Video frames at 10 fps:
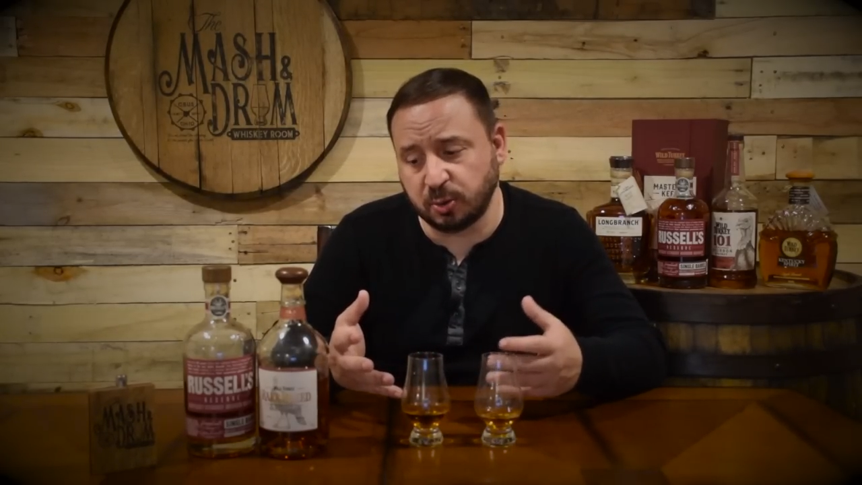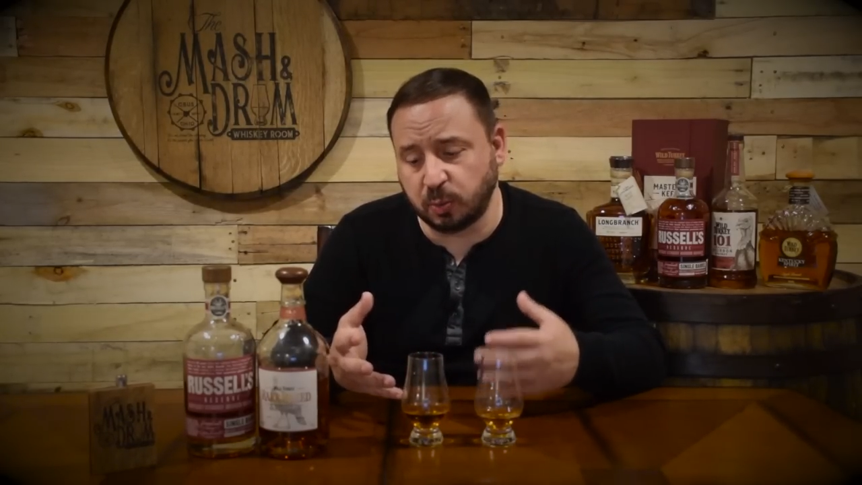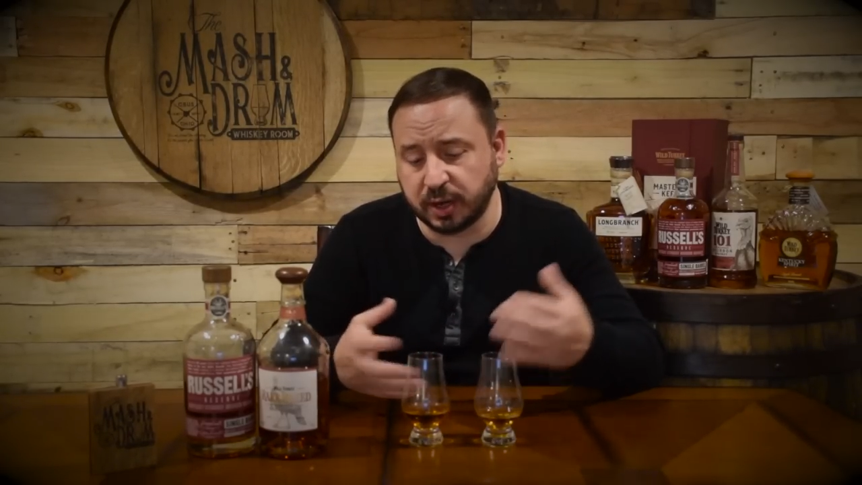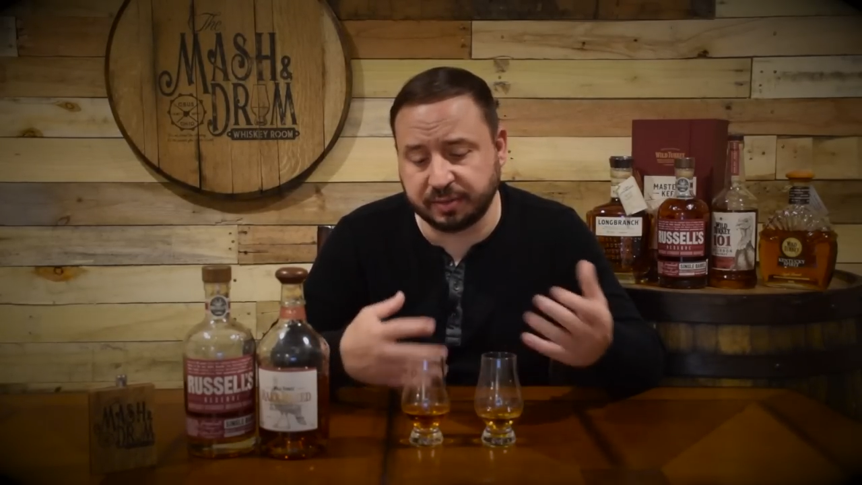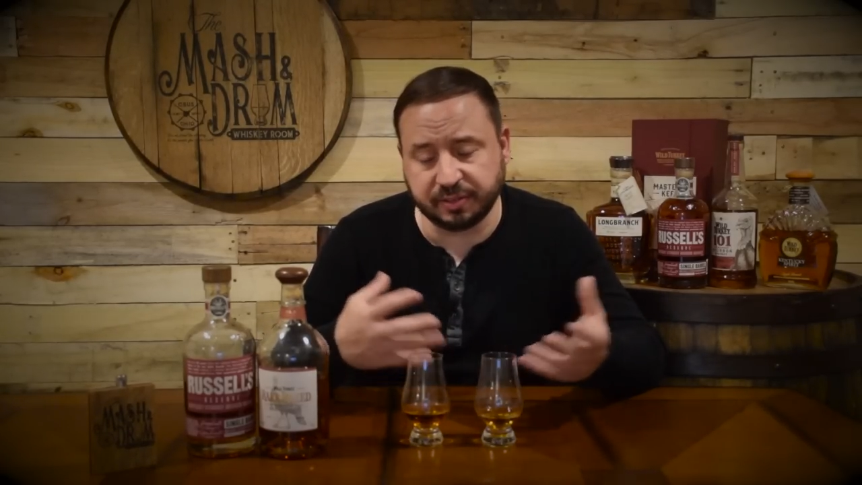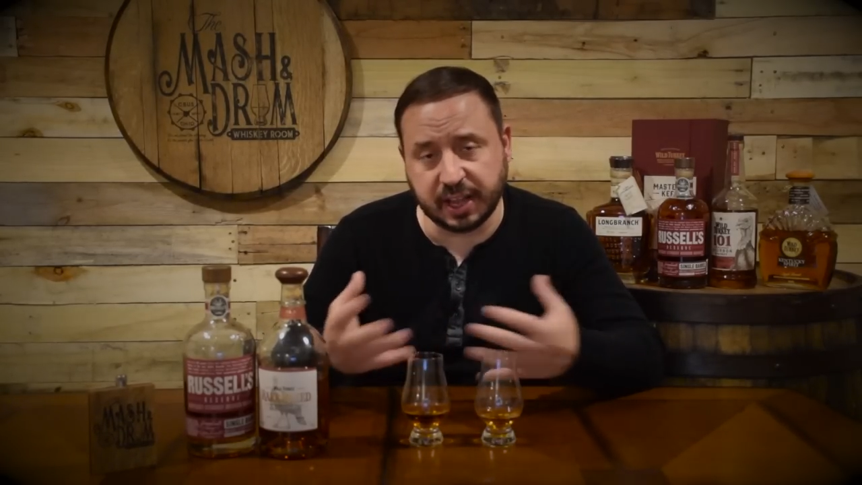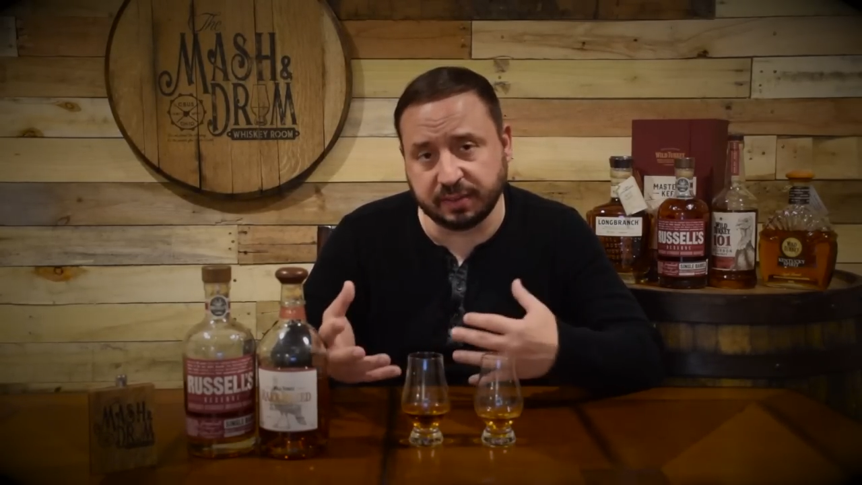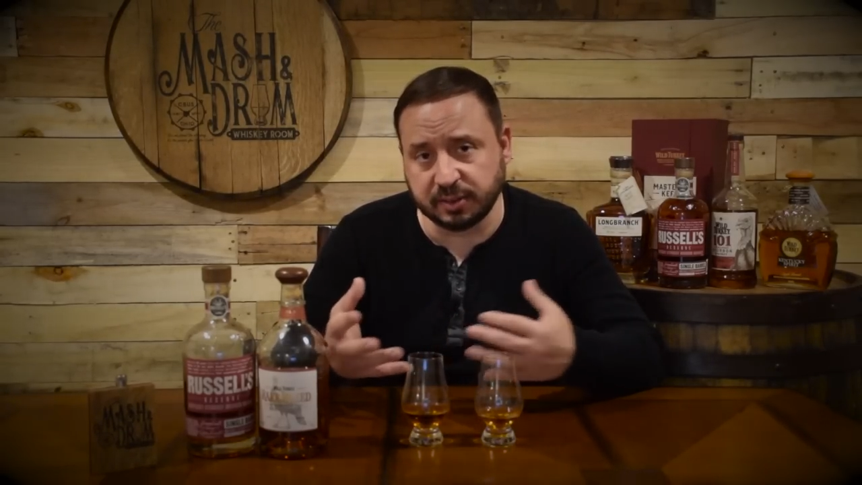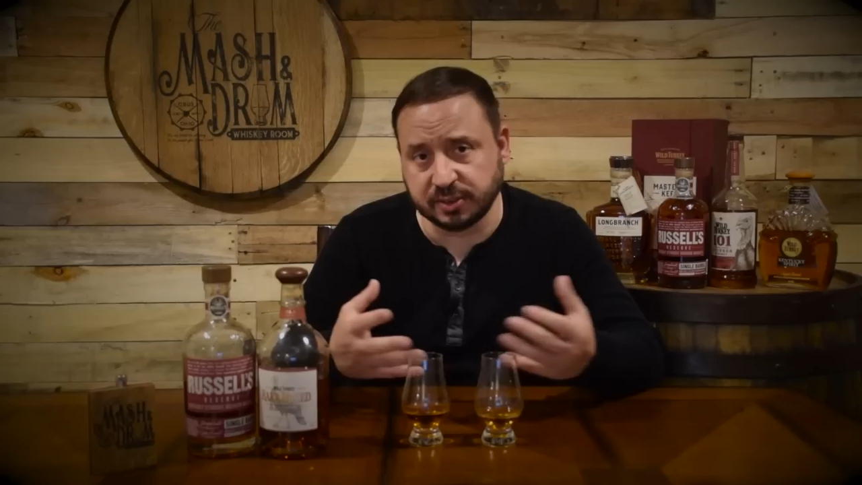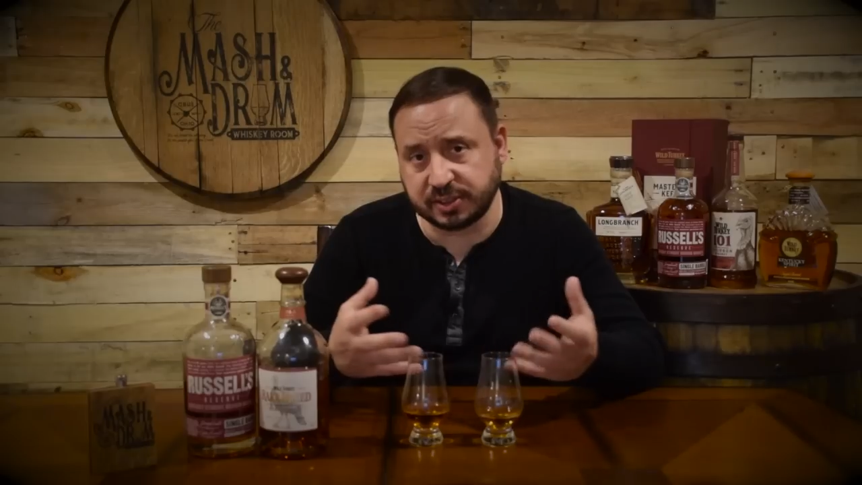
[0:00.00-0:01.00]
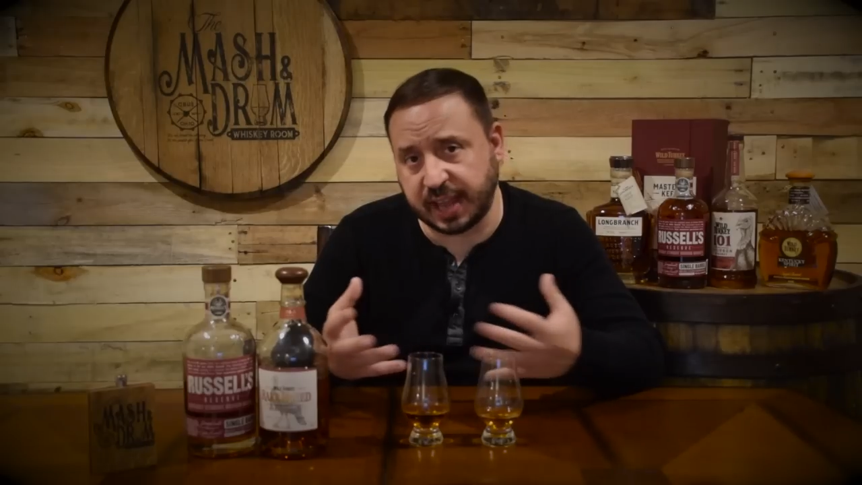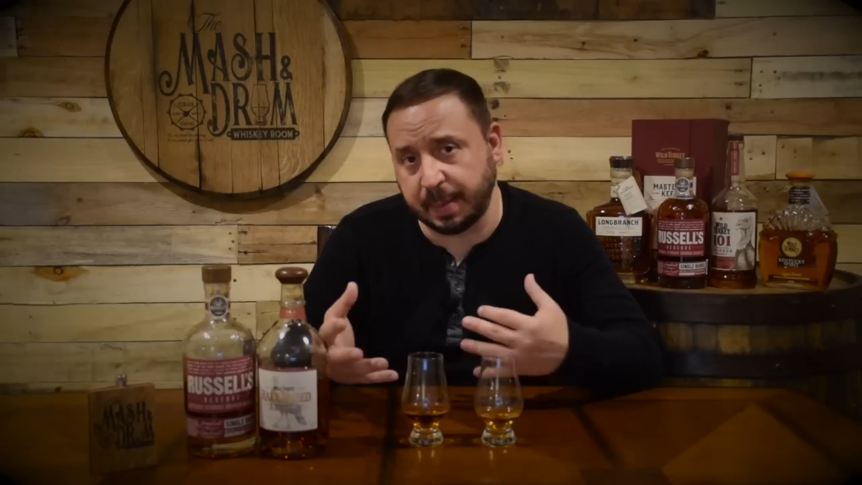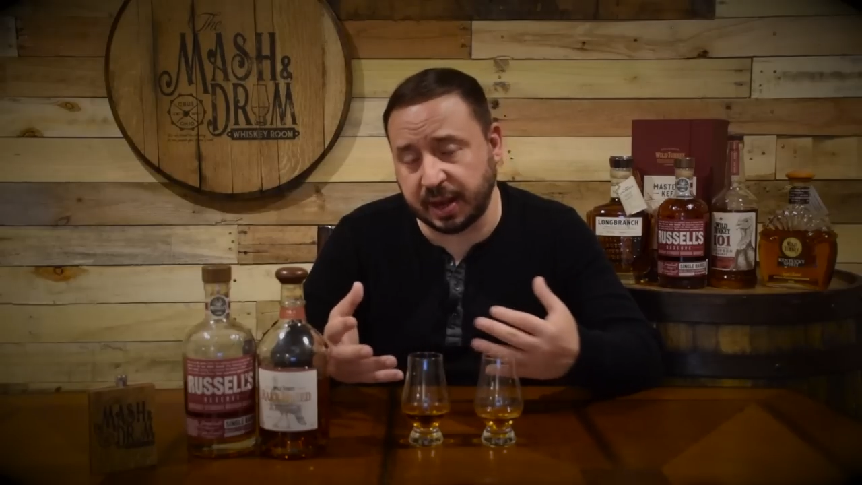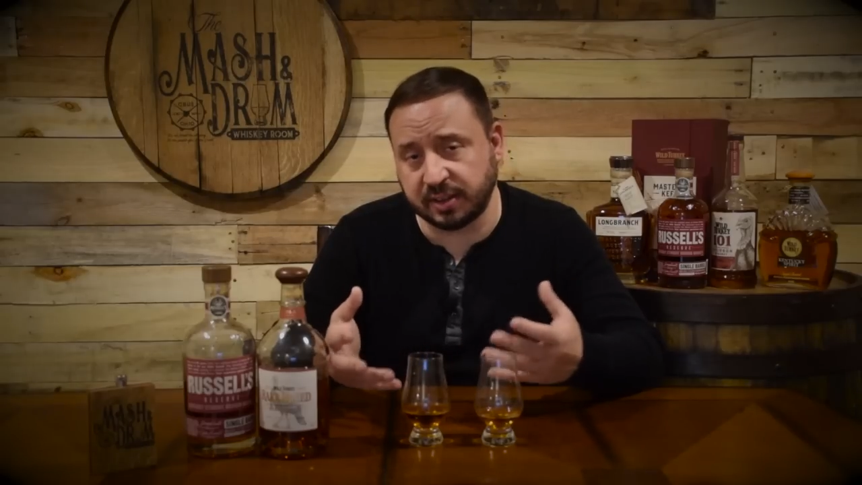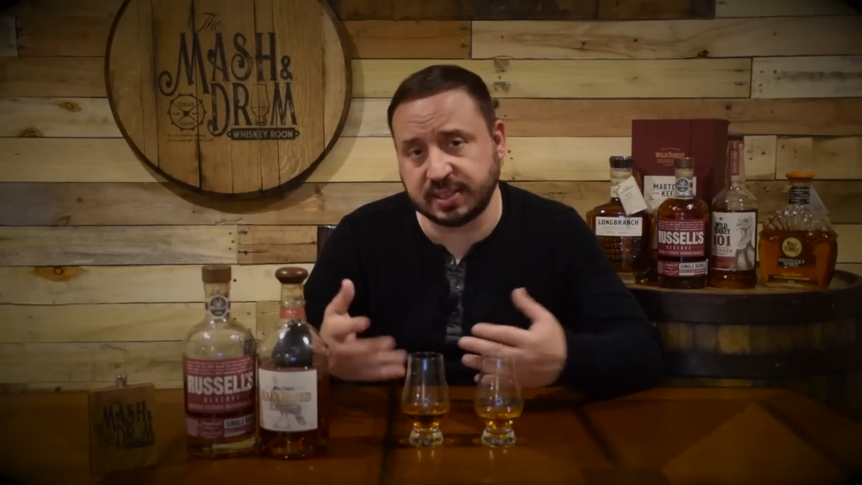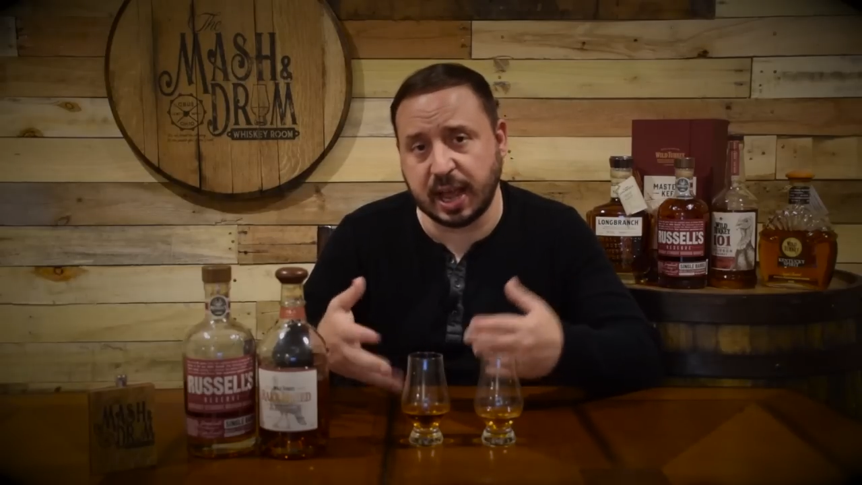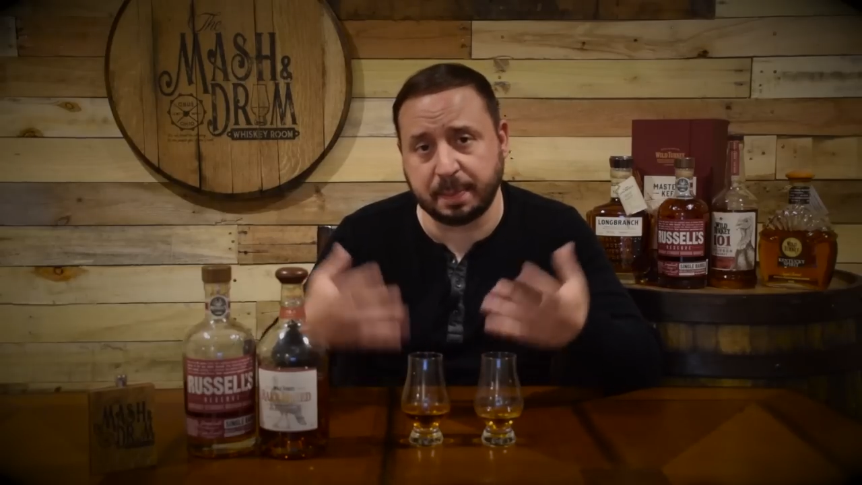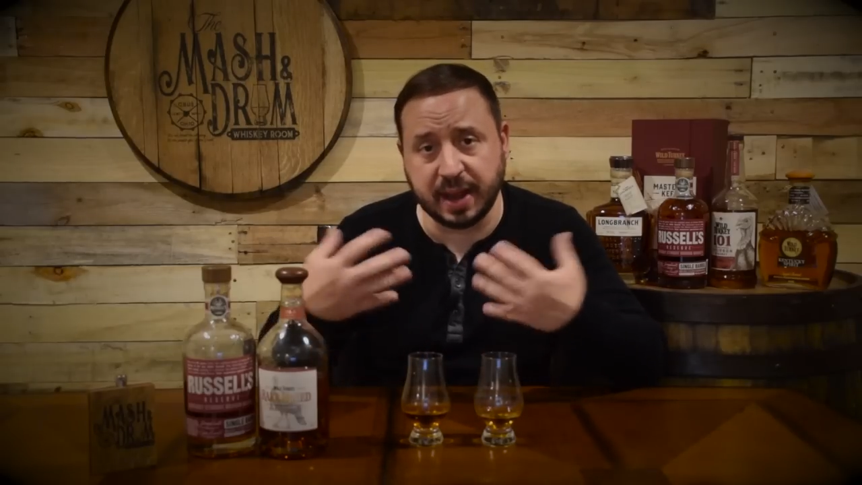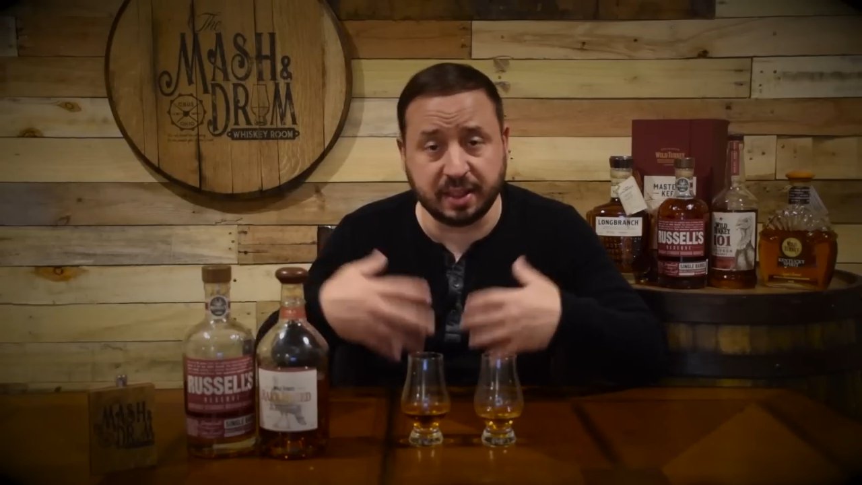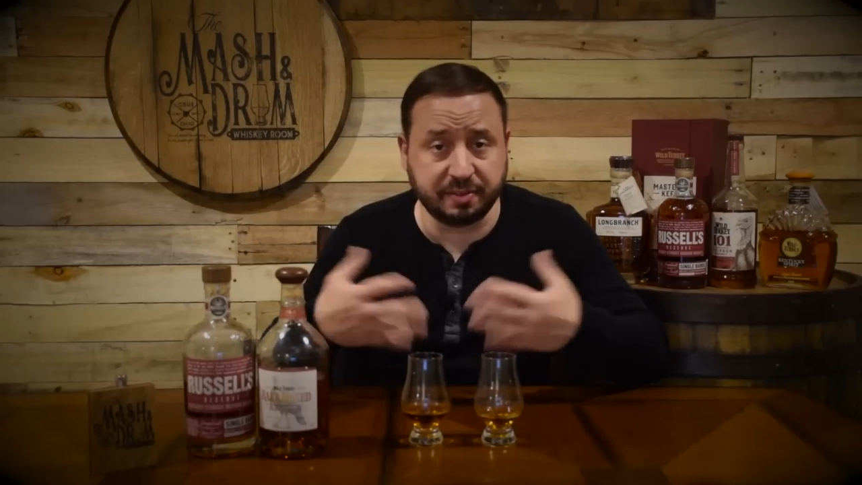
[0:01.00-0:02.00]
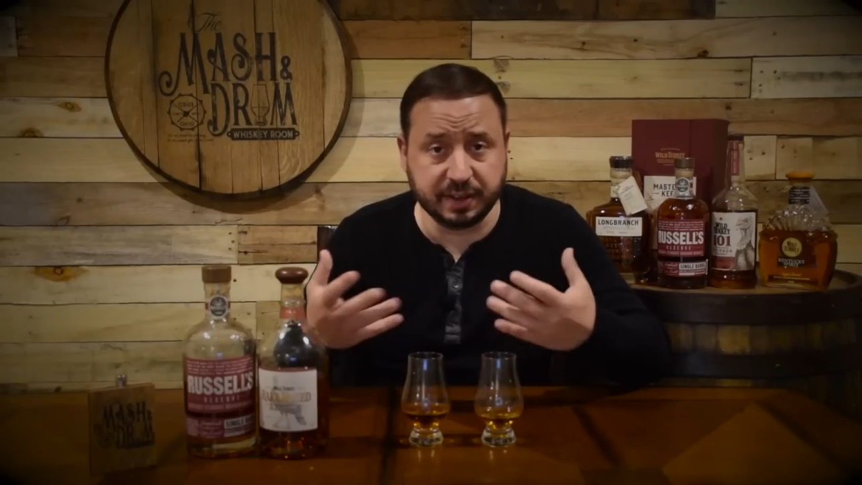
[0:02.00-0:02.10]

what flavors came out on top and how the